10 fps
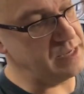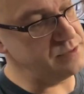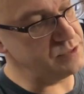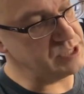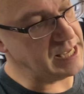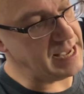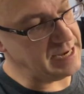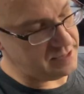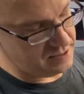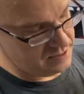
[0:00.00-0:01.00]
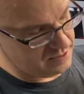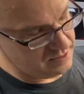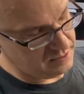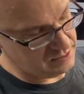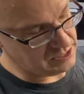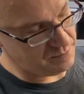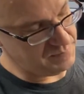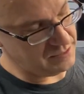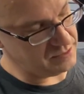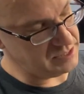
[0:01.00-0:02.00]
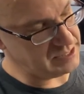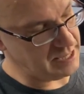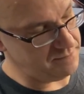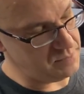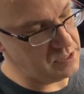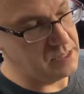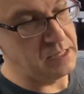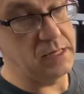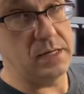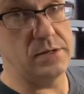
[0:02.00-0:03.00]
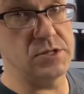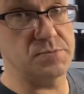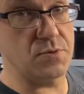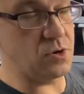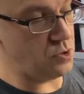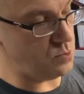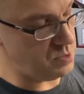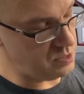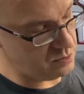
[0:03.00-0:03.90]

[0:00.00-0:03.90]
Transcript: underside is I'll peel this up, and this probe